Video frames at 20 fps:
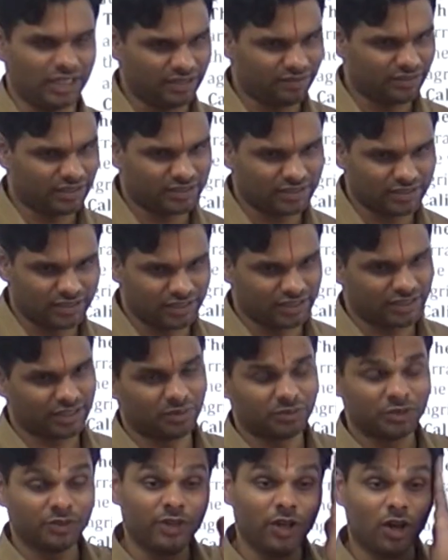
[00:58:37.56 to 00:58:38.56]
diverse
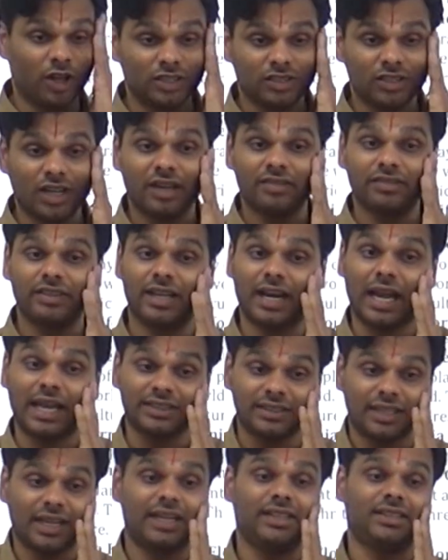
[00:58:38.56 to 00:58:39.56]
systems. We also have
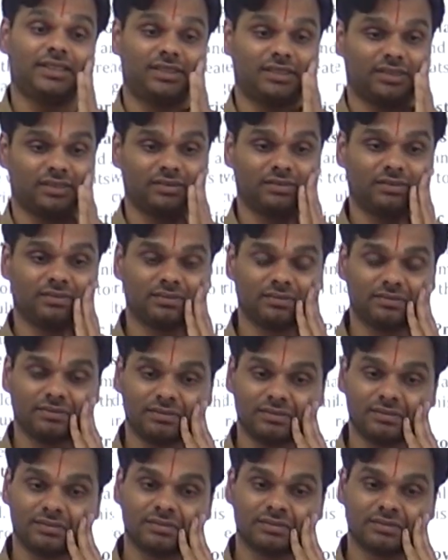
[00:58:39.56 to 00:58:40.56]
grasslands.
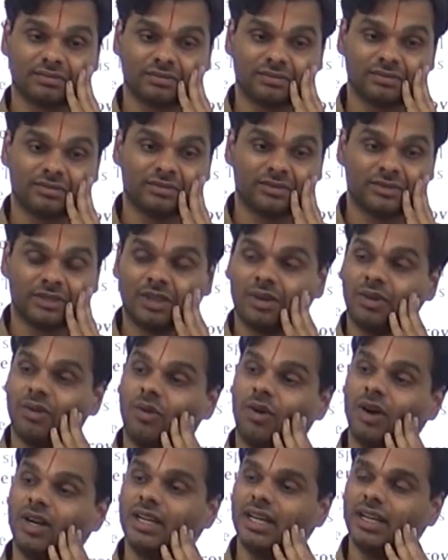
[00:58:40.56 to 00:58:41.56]

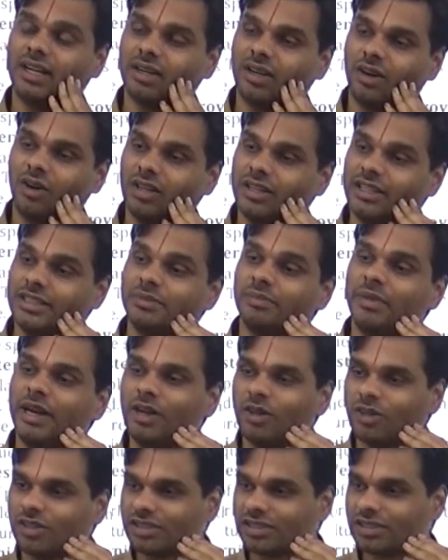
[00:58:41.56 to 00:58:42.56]
What are all these
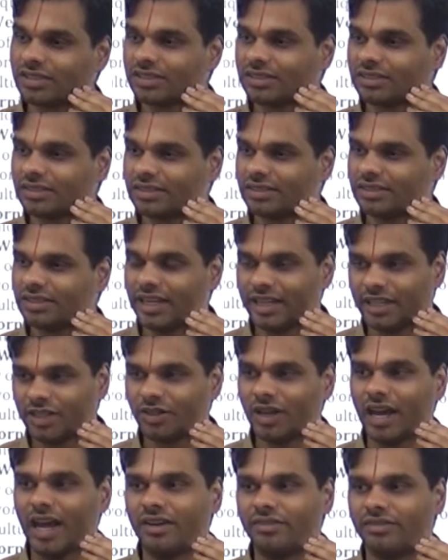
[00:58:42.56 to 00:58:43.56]
meadows that
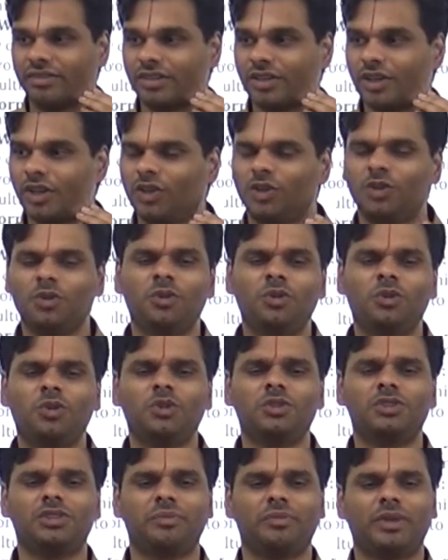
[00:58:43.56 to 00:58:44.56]
you have?
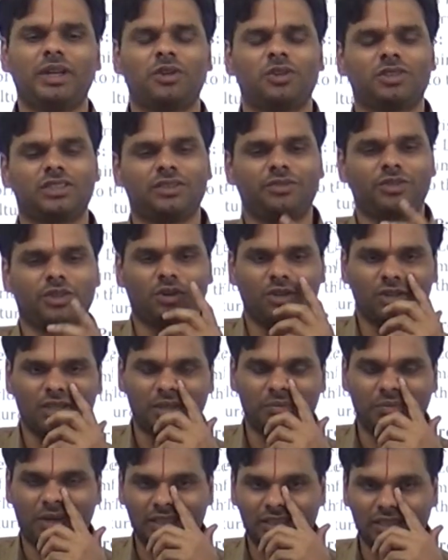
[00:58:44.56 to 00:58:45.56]
Huge meadows. If you go to
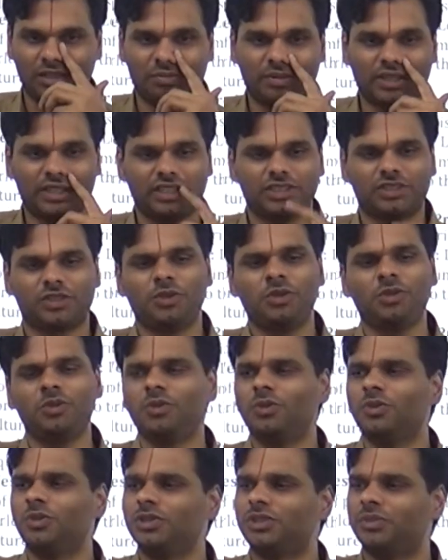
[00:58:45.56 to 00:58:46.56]
Himachal Pradesh,
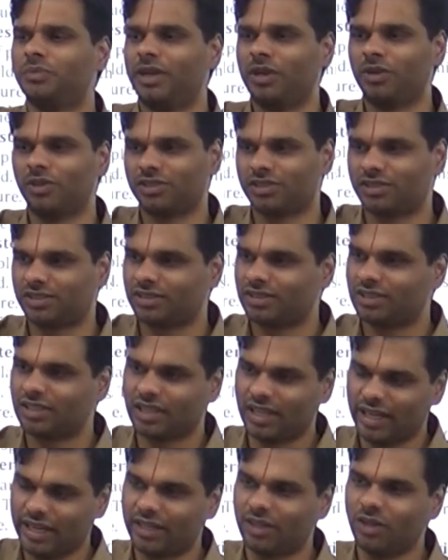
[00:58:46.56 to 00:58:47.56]
huge meadows.
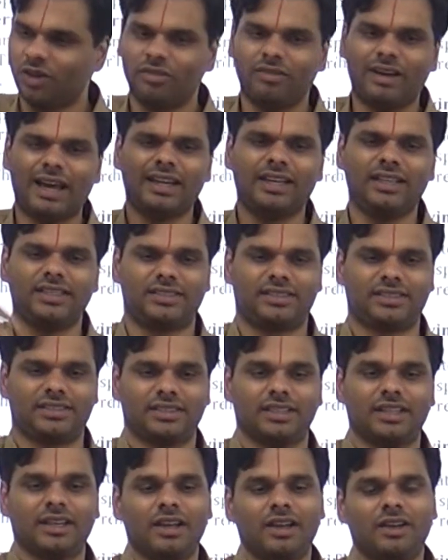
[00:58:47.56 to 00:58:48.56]
Correct? No, valleys.
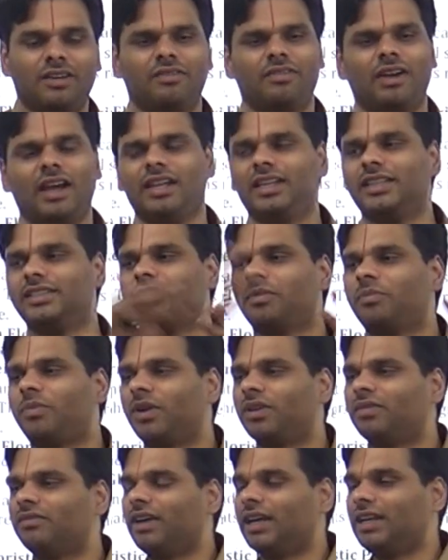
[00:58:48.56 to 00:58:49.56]
Valleys
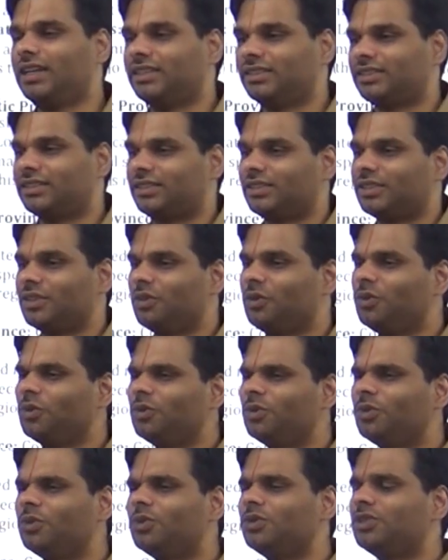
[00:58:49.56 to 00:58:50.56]
upon valleys,
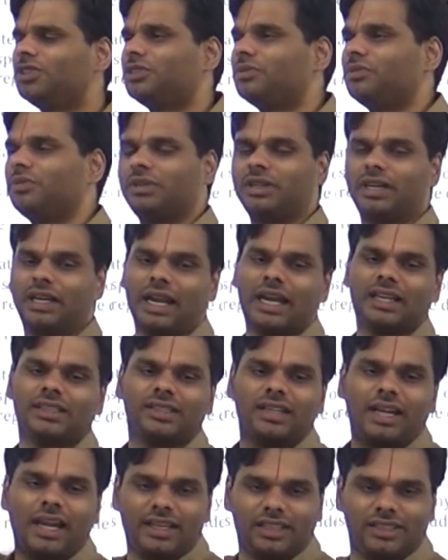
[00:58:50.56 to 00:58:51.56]
huge
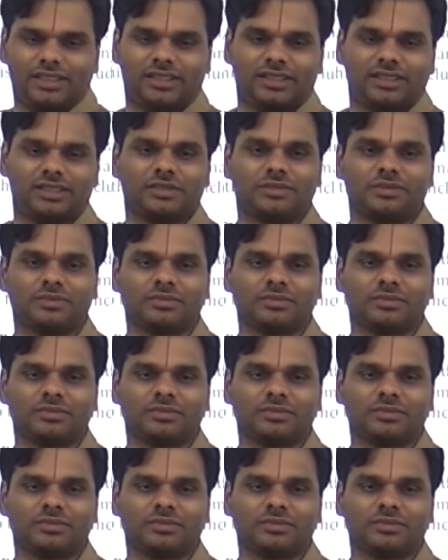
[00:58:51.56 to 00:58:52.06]
grasslands.